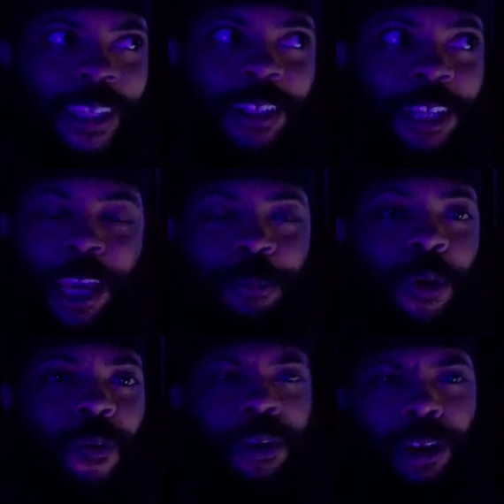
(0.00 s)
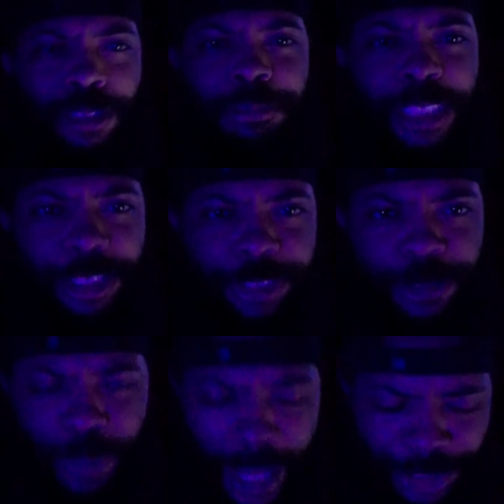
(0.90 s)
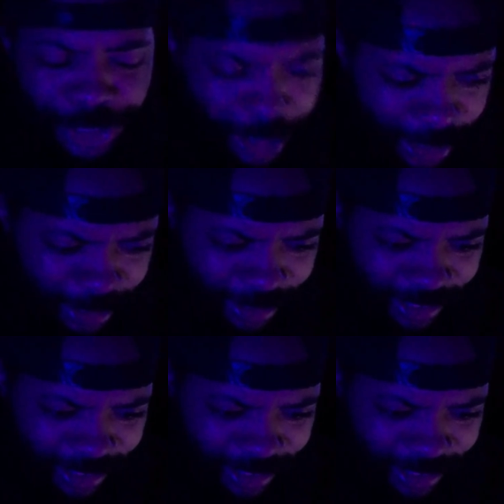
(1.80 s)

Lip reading: They moving on some secret spy shit.